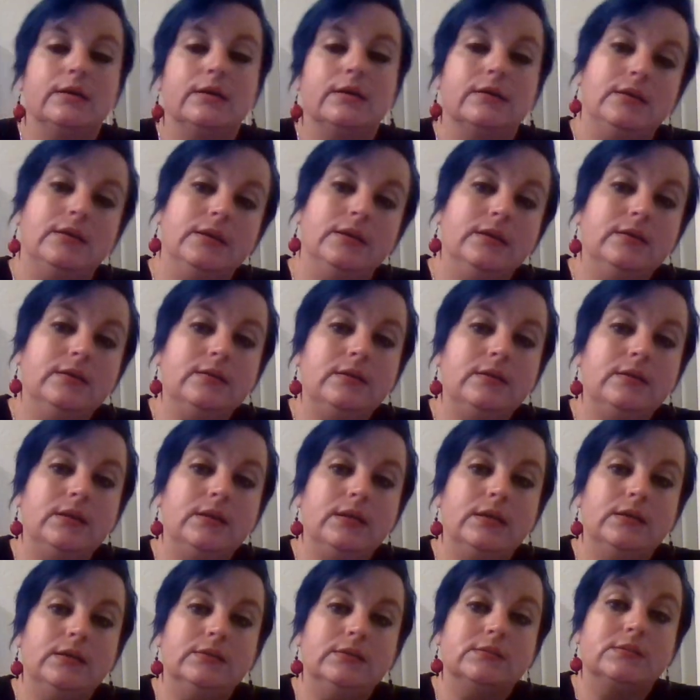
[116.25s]
Yin
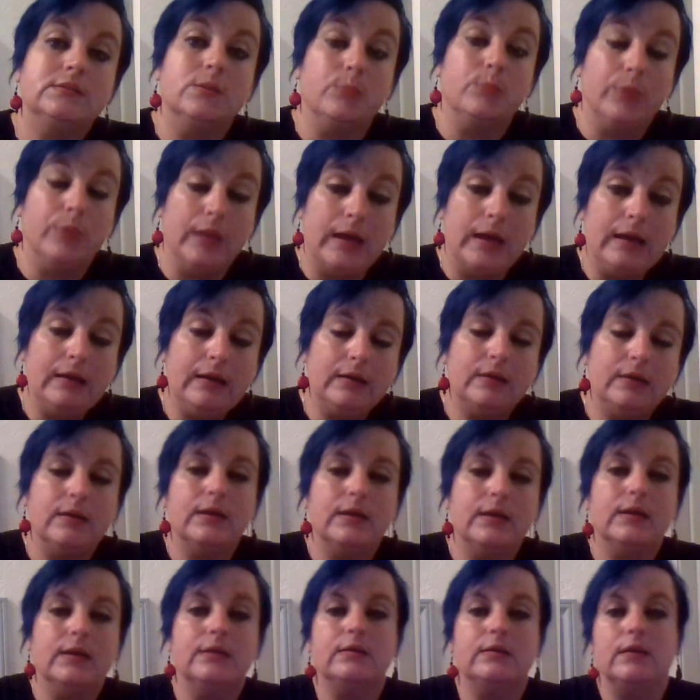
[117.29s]
is the black
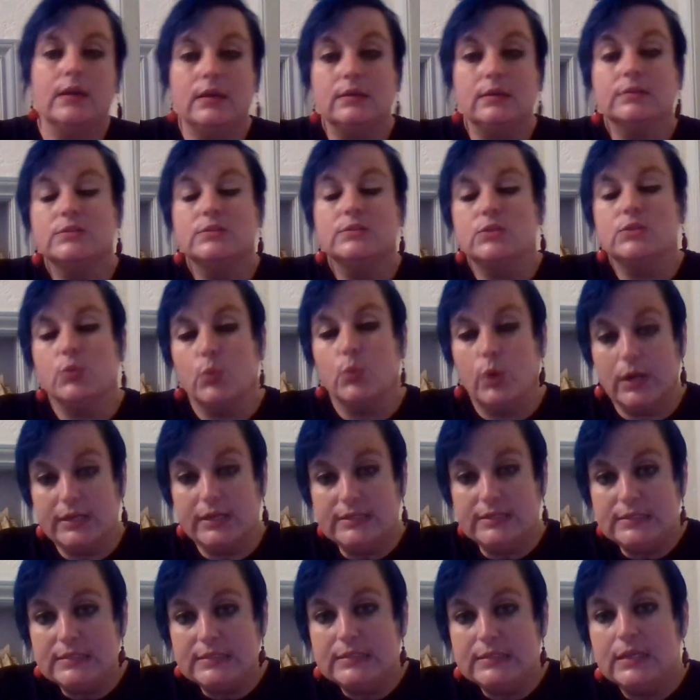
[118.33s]
and yang is the
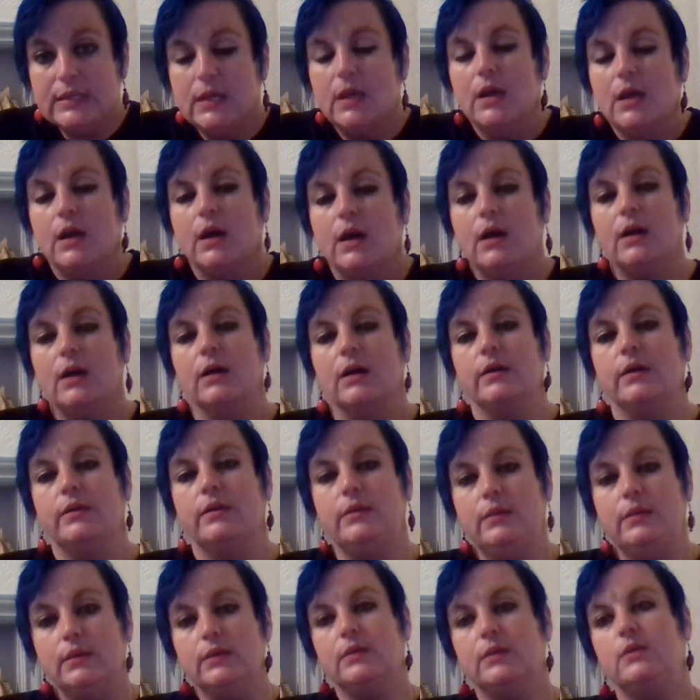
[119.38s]
white.
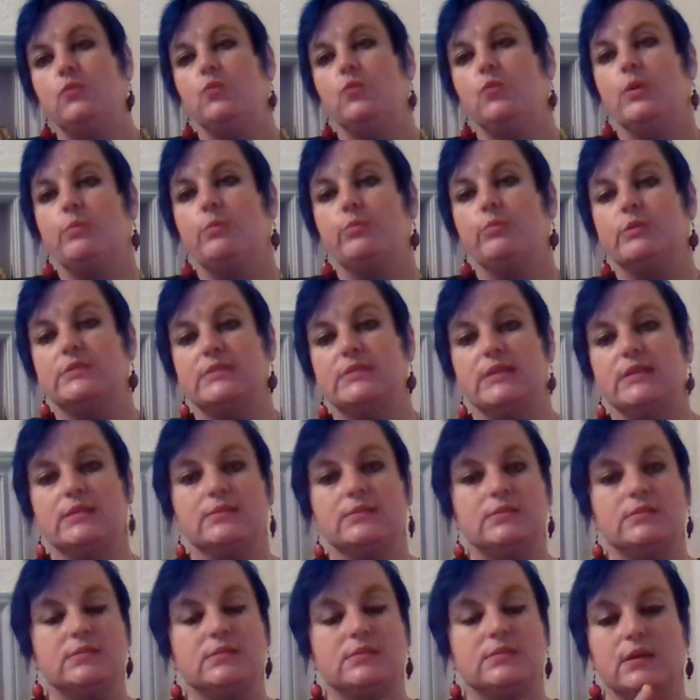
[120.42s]
Yin
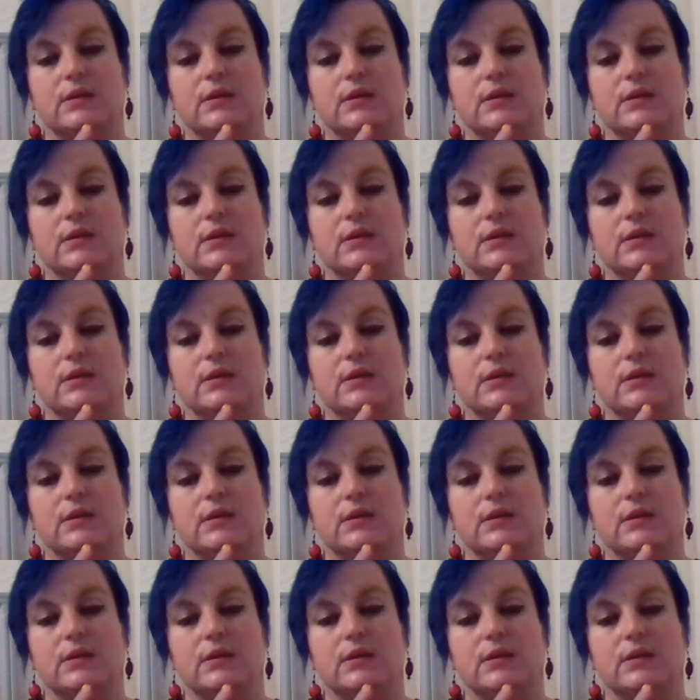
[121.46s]
represents